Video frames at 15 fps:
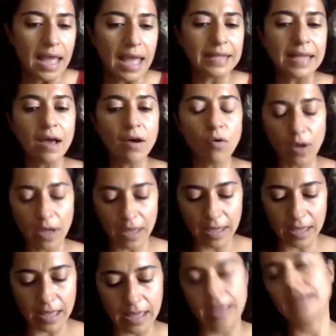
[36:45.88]
now,
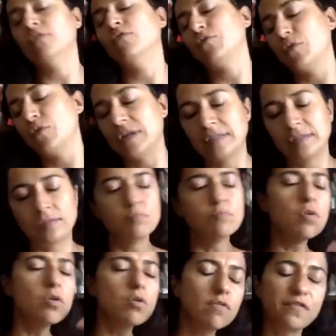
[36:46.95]
and of course,
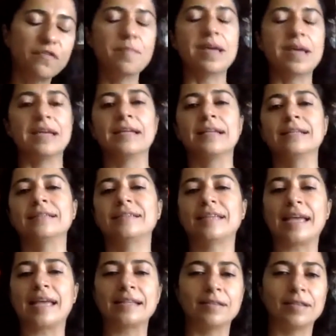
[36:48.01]
movement
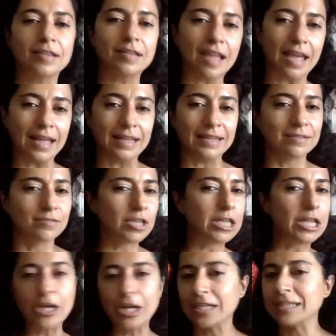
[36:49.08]
and
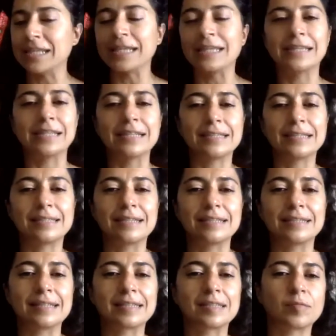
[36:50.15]
learning this
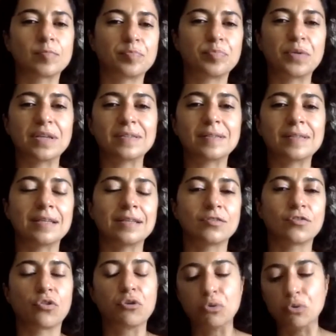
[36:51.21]
expressing
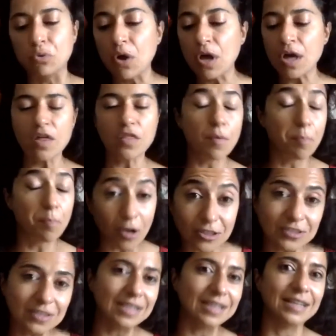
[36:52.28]
through the
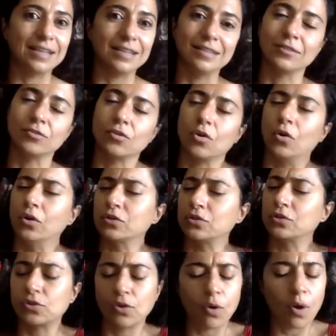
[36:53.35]
body is
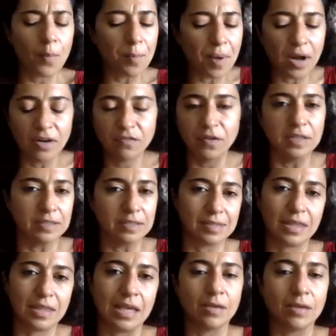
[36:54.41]
also a marvelous
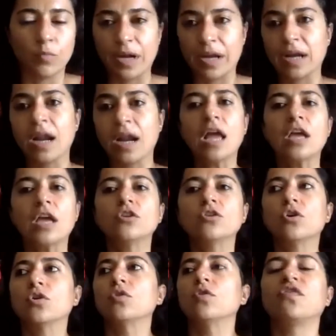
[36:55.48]
thing, where
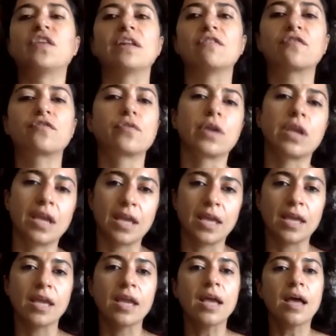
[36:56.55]
you feel
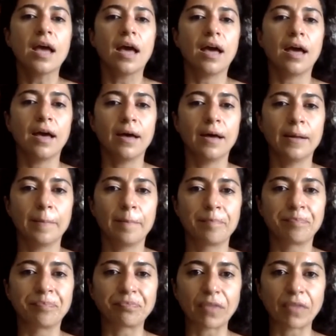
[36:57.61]
free. When